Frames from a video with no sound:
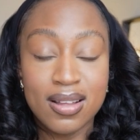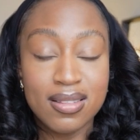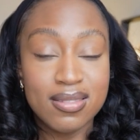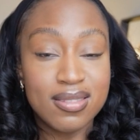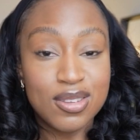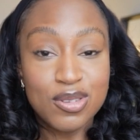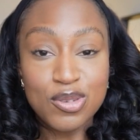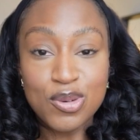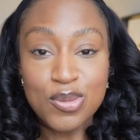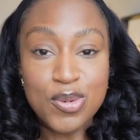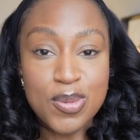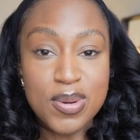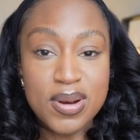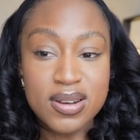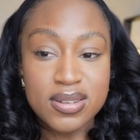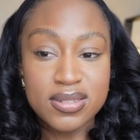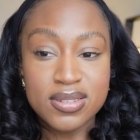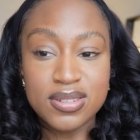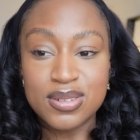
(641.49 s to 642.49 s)
the normal
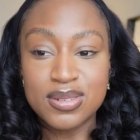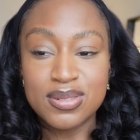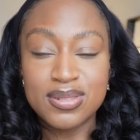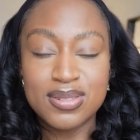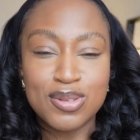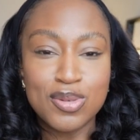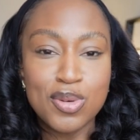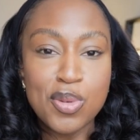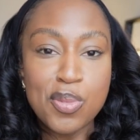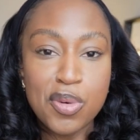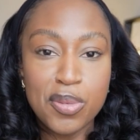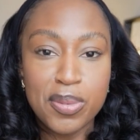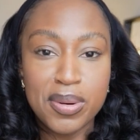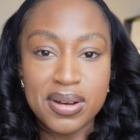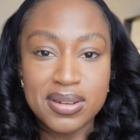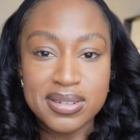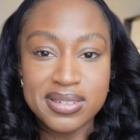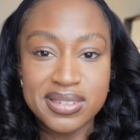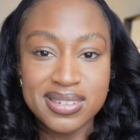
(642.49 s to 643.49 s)
person, normal
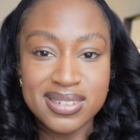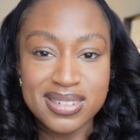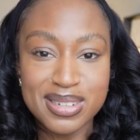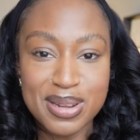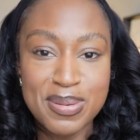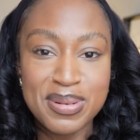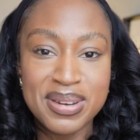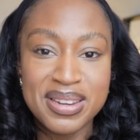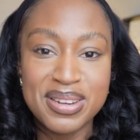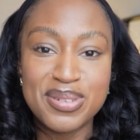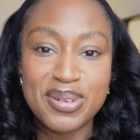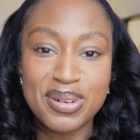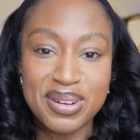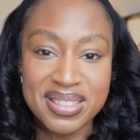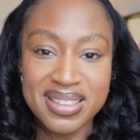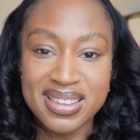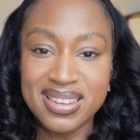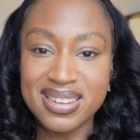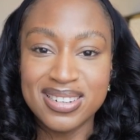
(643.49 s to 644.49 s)
person, somebody not
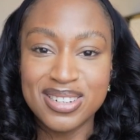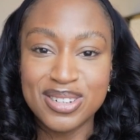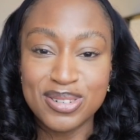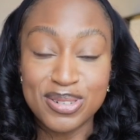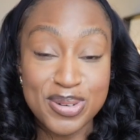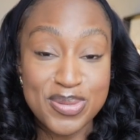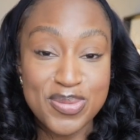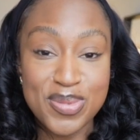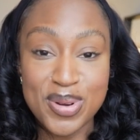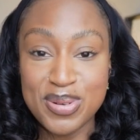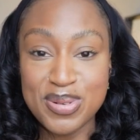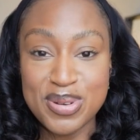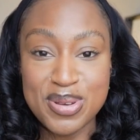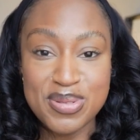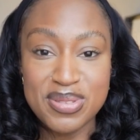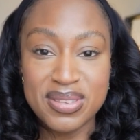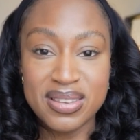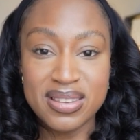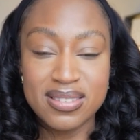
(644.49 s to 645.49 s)
in the industry won't
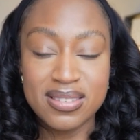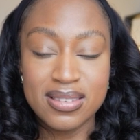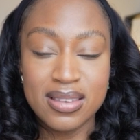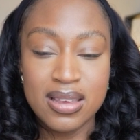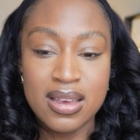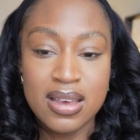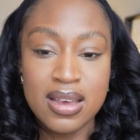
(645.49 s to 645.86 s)
notice.